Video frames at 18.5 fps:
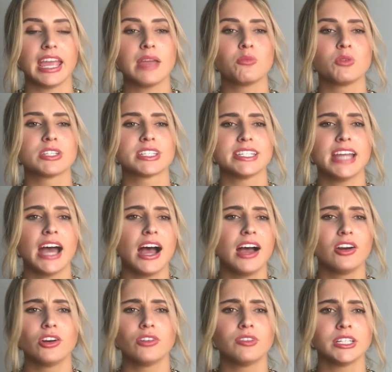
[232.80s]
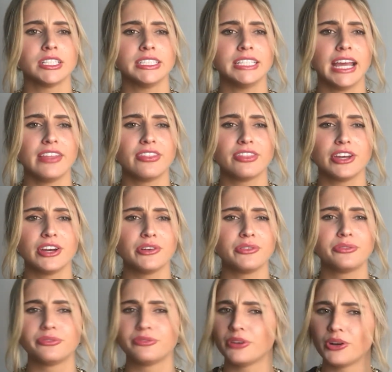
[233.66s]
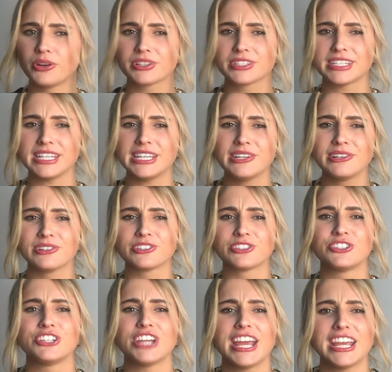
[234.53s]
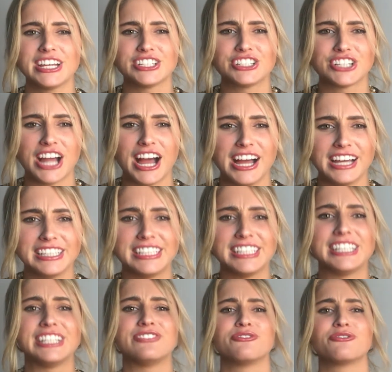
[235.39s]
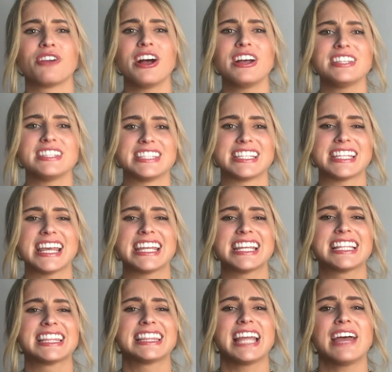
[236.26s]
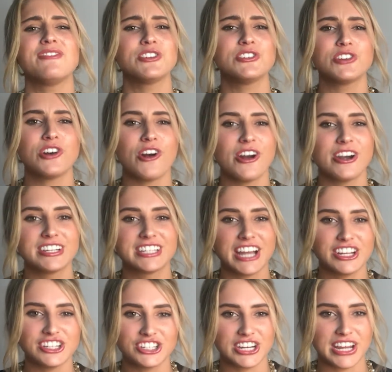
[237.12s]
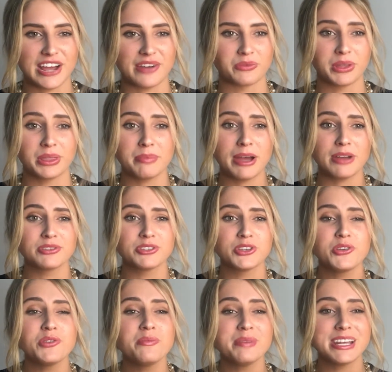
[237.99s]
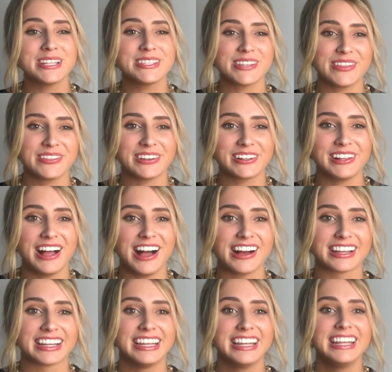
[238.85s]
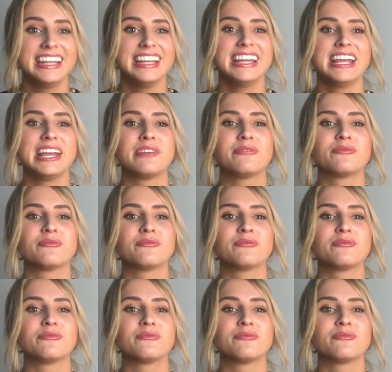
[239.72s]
The game was not over yet though, folks. Eagles' Jay Ajayi runs an 11-yard touchdown with about 2 minutes on the clock